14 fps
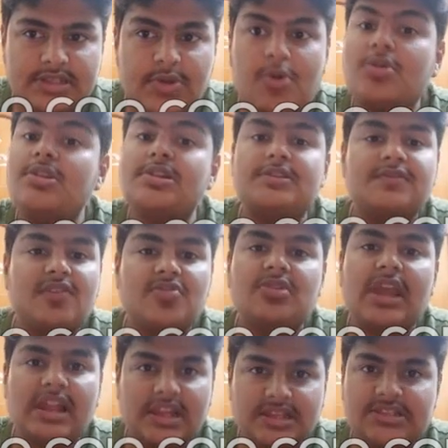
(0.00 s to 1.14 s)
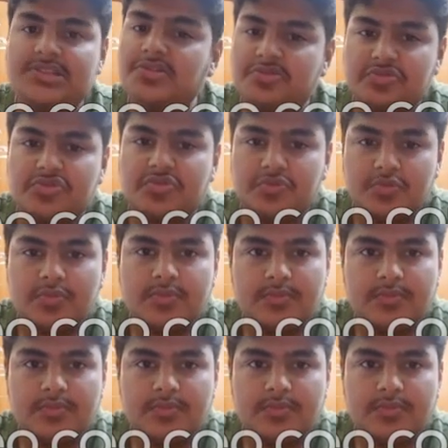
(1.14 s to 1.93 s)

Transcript: the oldest found galaxy also.